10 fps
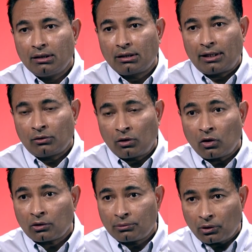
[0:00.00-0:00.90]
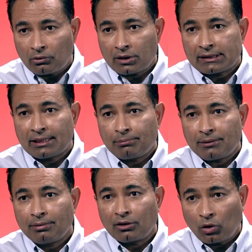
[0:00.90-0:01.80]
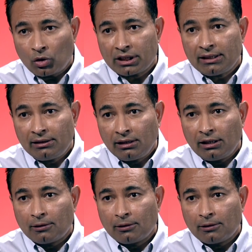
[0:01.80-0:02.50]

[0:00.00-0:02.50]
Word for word: I know a lot of growers, they prefer no-till,